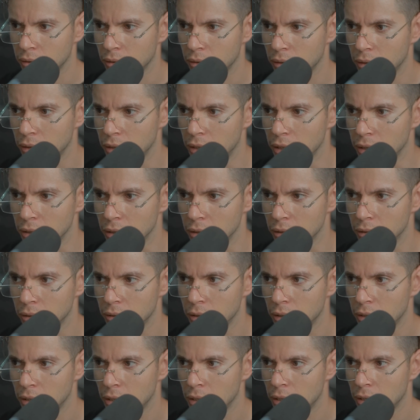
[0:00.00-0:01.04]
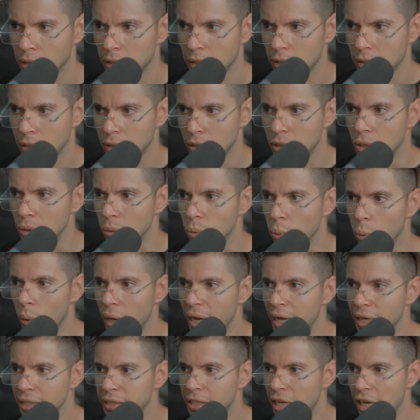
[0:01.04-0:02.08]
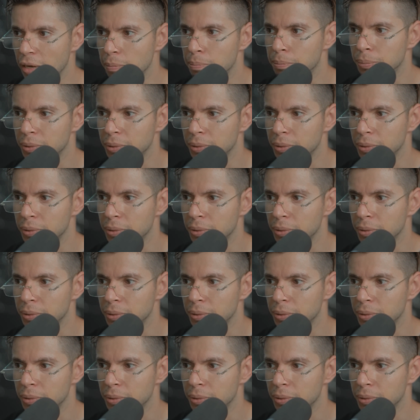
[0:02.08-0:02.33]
the way they